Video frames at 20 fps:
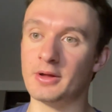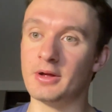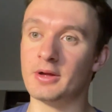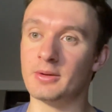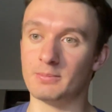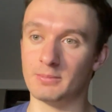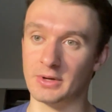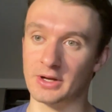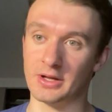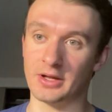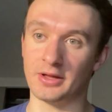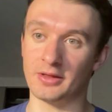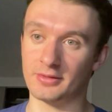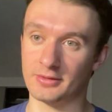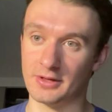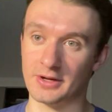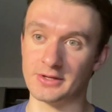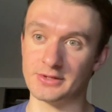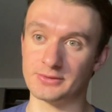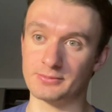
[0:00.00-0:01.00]
My
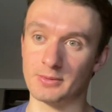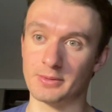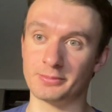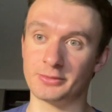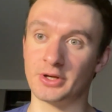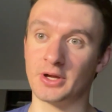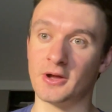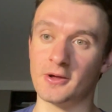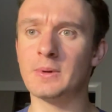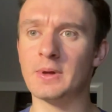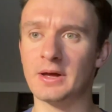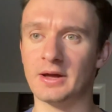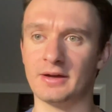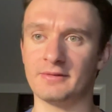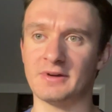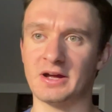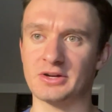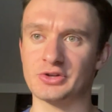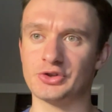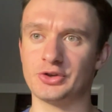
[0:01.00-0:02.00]
thighs rub together. I've
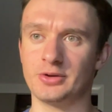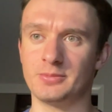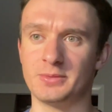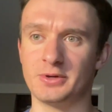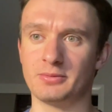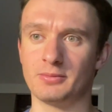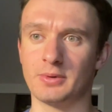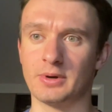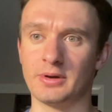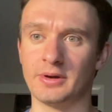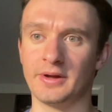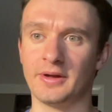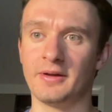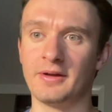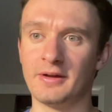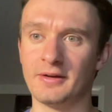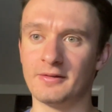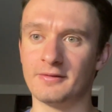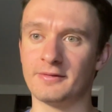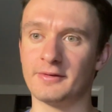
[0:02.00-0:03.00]
actually been wearing
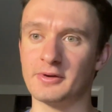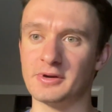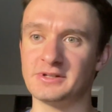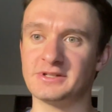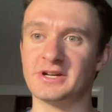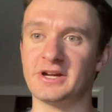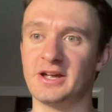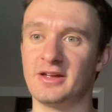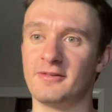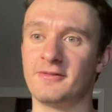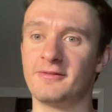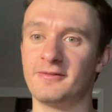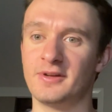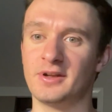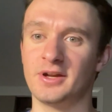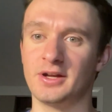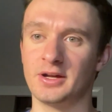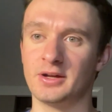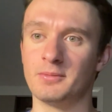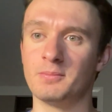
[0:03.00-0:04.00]
very
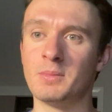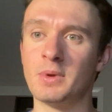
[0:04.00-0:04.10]
tight-fitting